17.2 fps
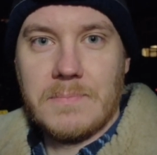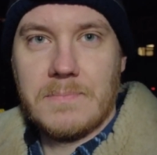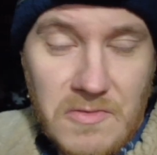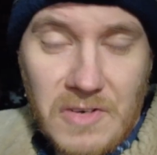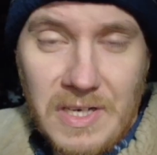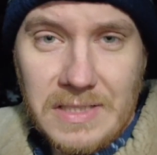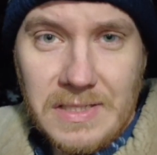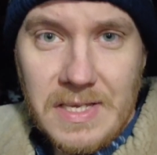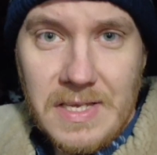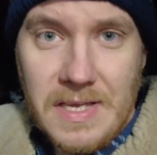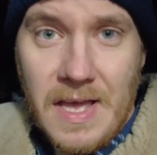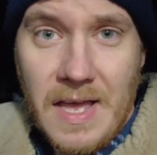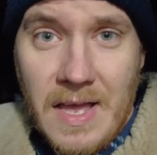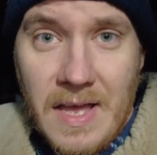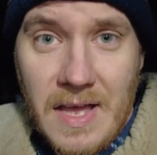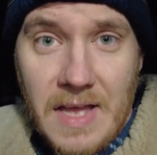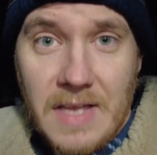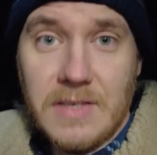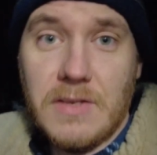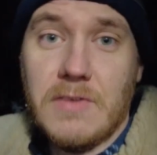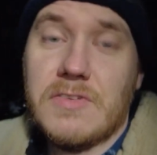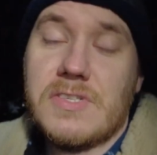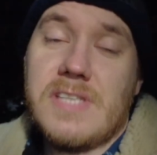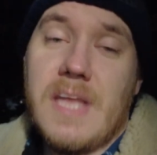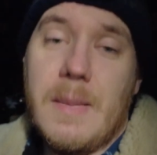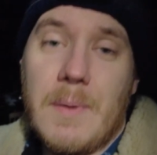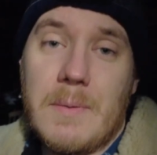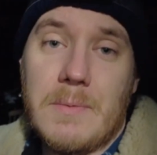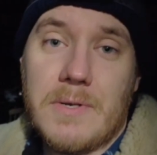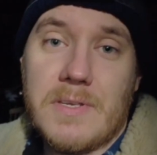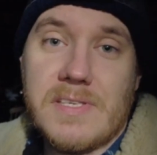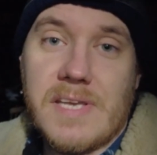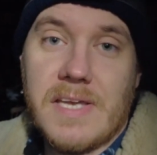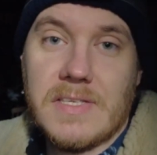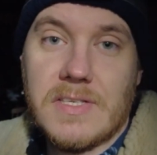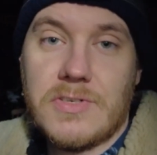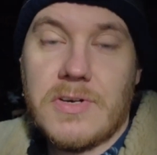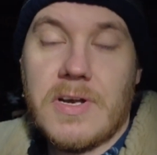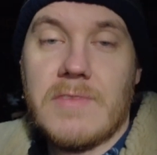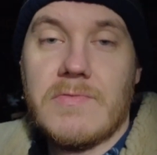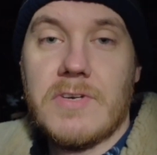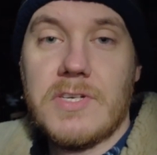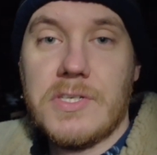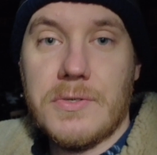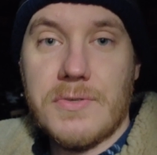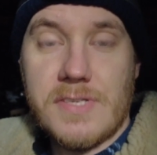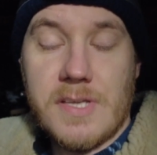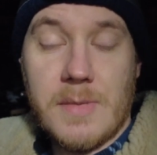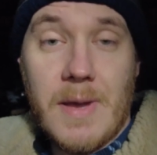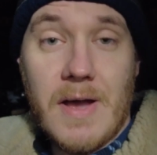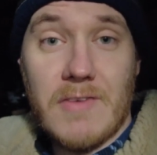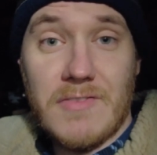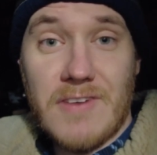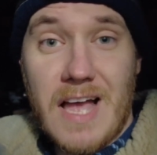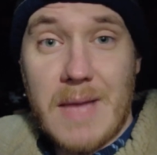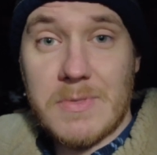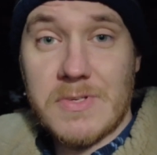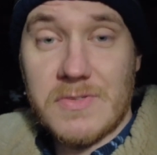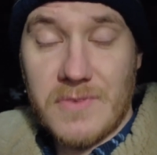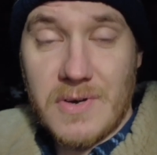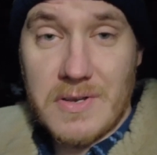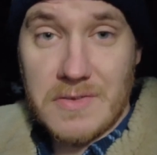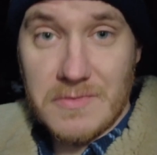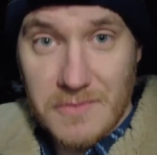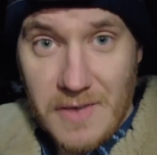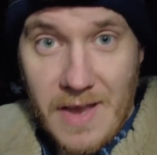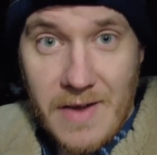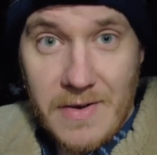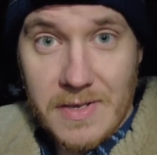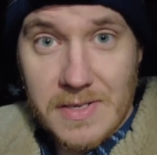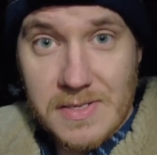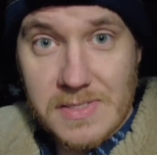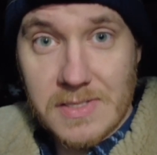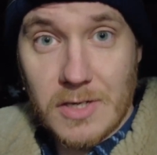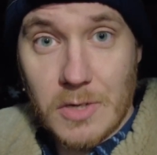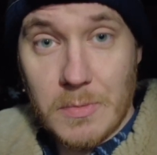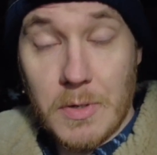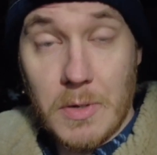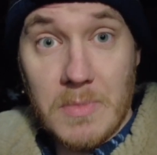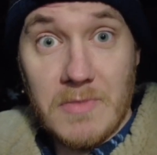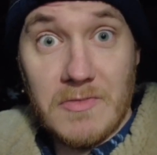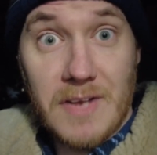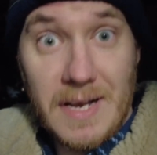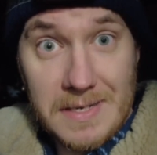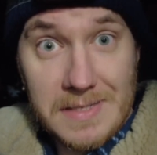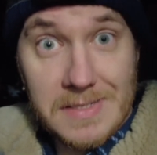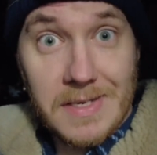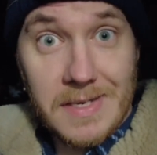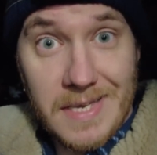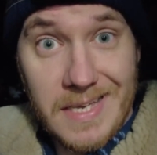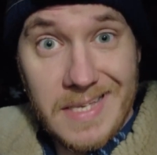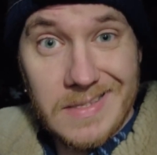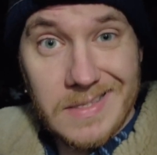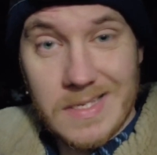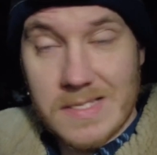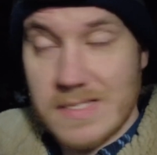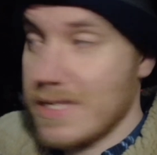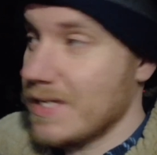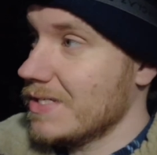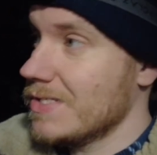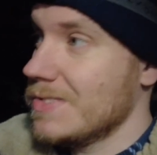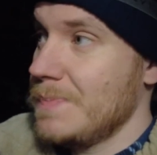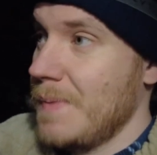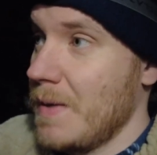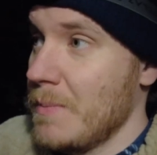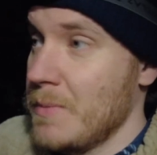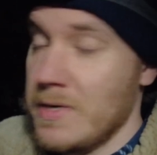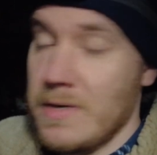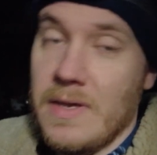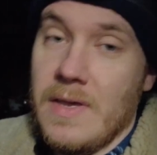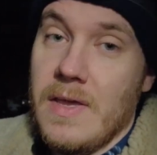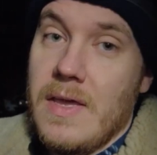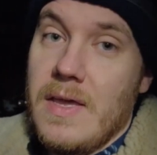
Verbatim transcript: Finally, uh, another step I'm going to take to try and reduce the amount of atmospheric variance that could become a factor in this experiment